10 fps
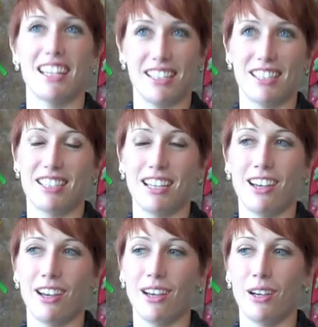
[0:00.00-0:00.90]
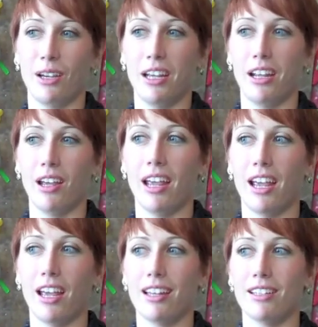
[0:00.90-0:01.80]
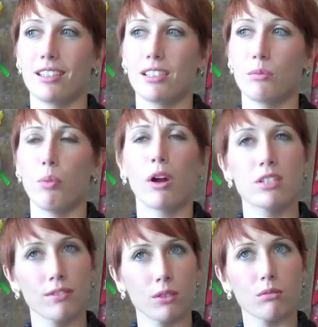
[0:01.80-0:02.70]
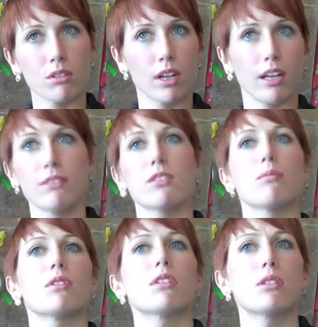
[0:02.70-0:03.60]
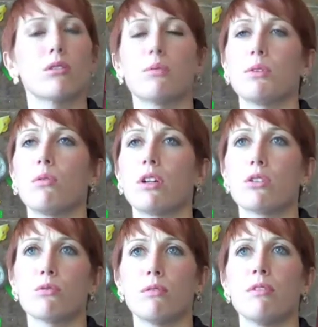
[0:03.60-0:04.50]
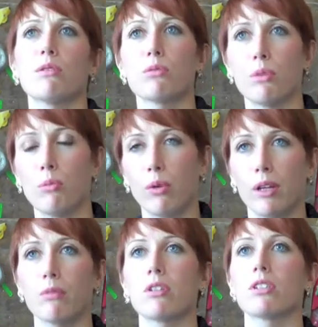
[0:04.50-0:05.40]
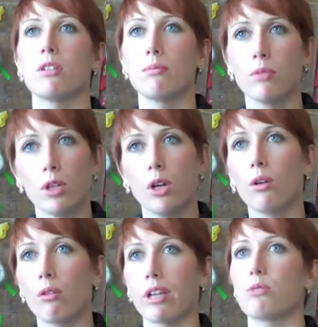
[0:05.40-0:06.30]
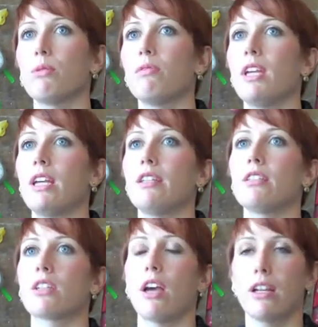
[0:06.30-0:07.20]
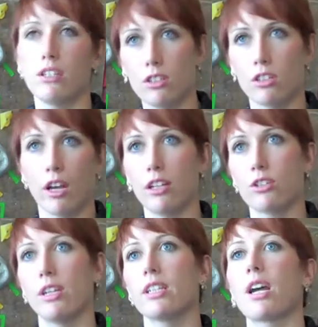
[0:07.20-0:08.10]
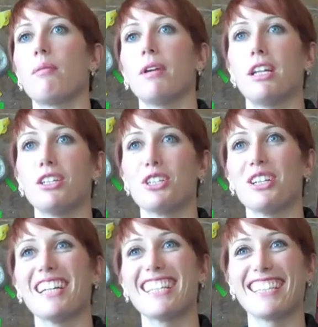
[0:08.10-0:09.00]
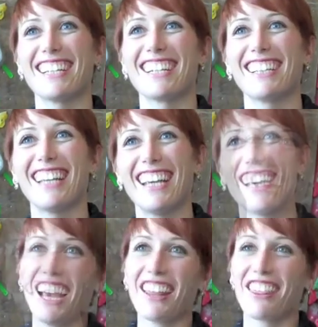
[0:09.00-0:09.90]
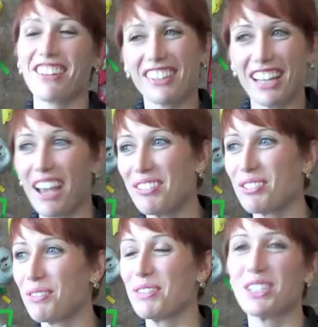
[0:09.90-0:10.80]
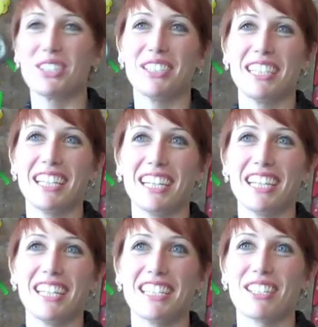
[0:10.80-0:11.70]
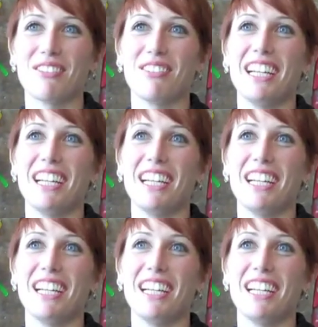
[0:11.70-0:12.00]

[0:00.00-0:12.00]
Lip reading: Yes. And parts of it were kind of similar to an open water swim. There was one point where some rec swim kids kind of tried to come in and join us in our lane. A third lap swimmer joined us, and